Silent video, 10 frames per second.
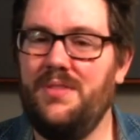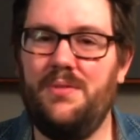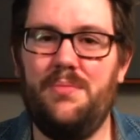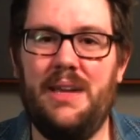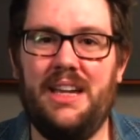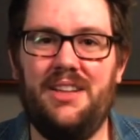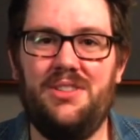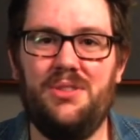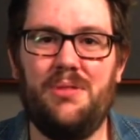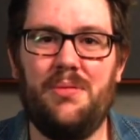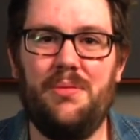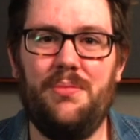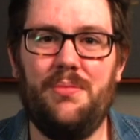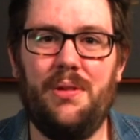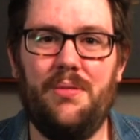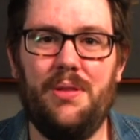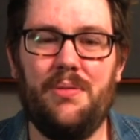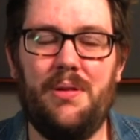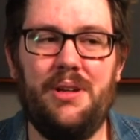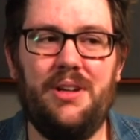making do with
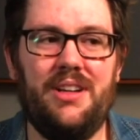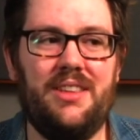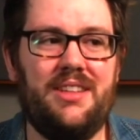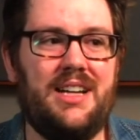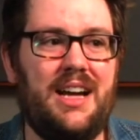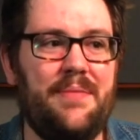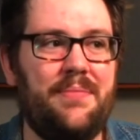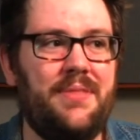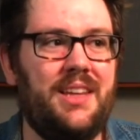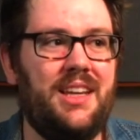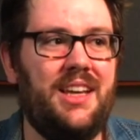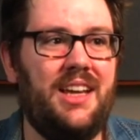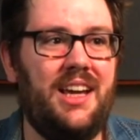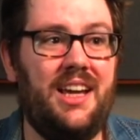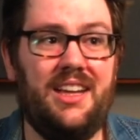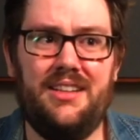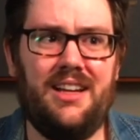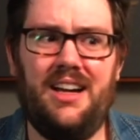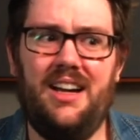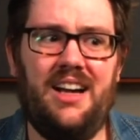what we could at the time, and
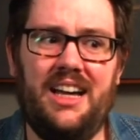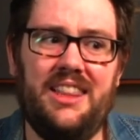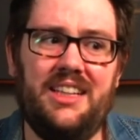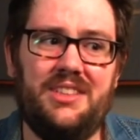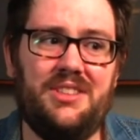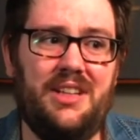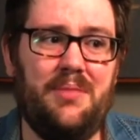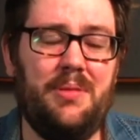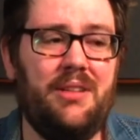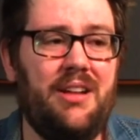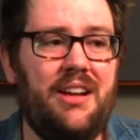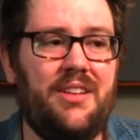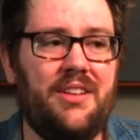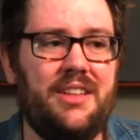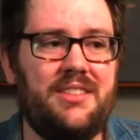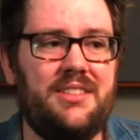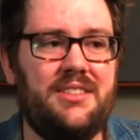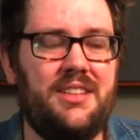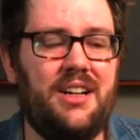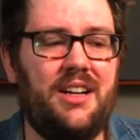I think it turned out pretty great, all things
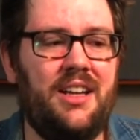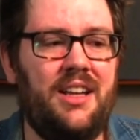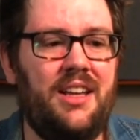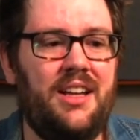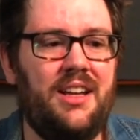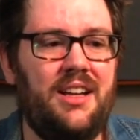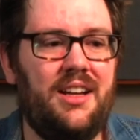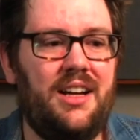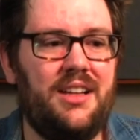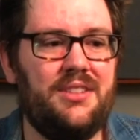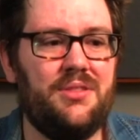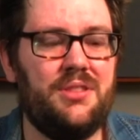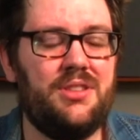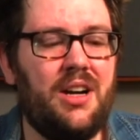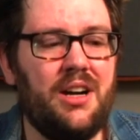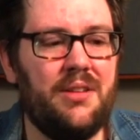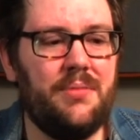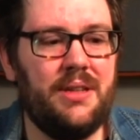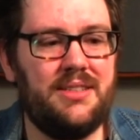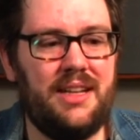considered. So it started
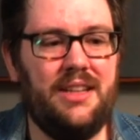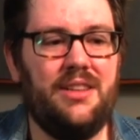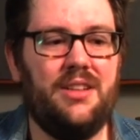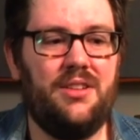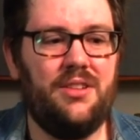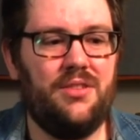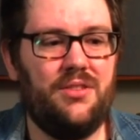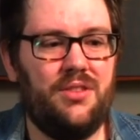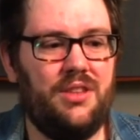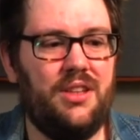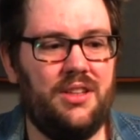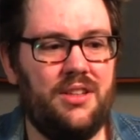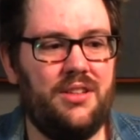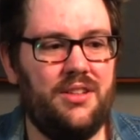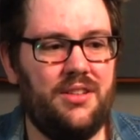with sending the